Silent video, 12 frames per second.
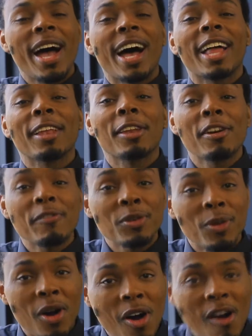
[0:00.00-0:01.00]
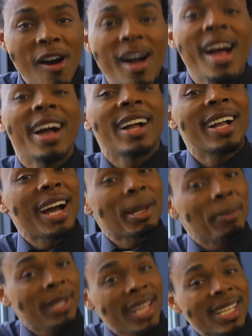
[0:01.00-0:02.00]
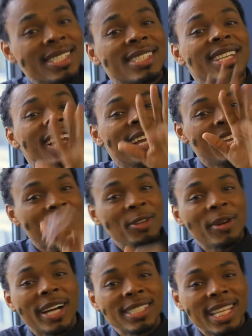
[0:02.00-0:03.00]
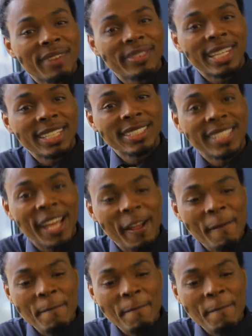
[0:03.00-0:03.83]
I love you all. God bless. You guys have a nice day.